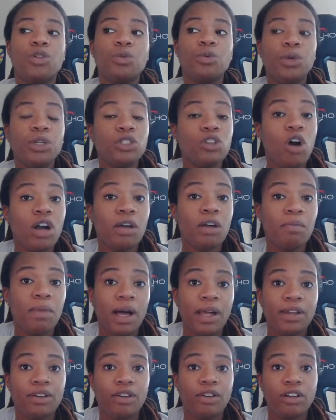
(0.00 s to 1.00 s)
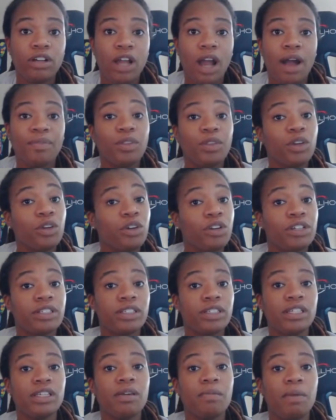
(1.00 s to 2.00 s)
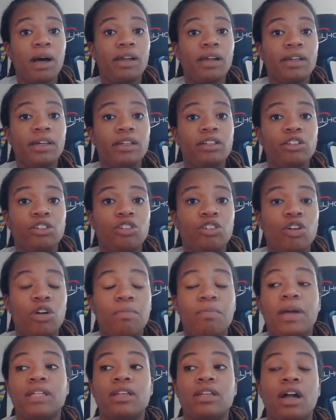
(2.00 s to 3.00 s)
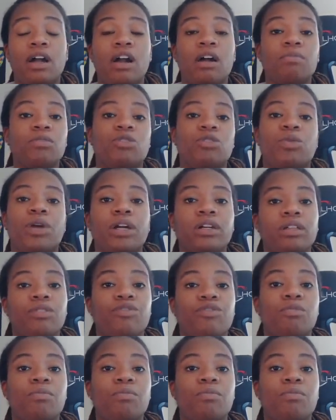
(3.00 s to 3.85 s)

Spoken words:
we talk about it or not, they're going to see about it. It might not come directly from